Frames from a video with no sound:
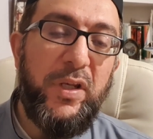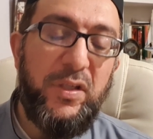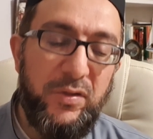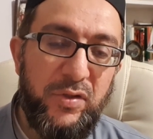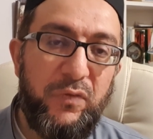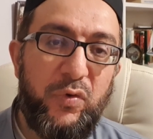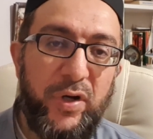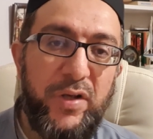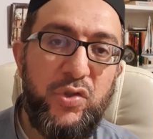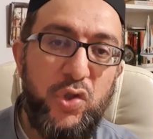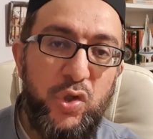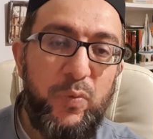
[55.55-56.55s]
He does it for
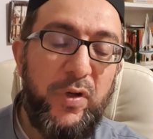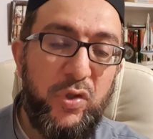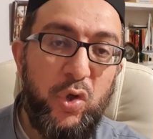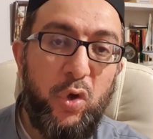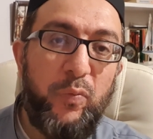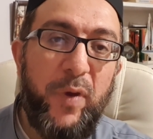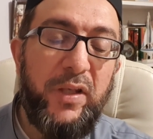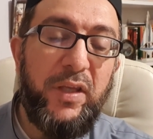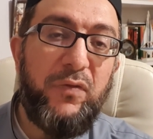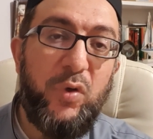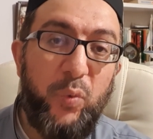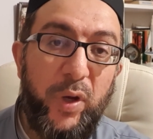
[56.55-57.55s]
us usually, but he's an old man.
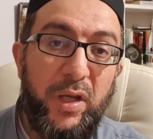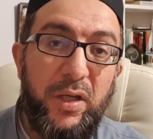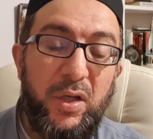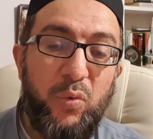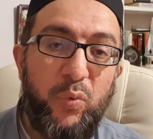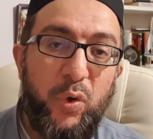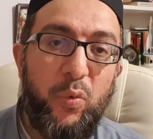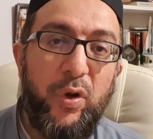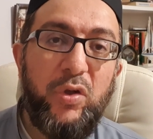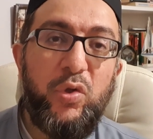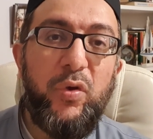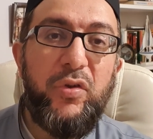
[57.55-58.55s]
Therefore, we want to
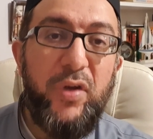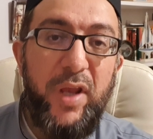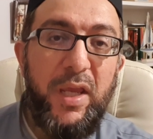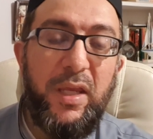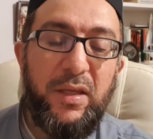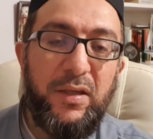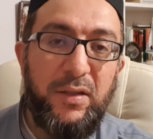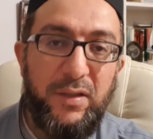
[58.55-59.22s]
do it today.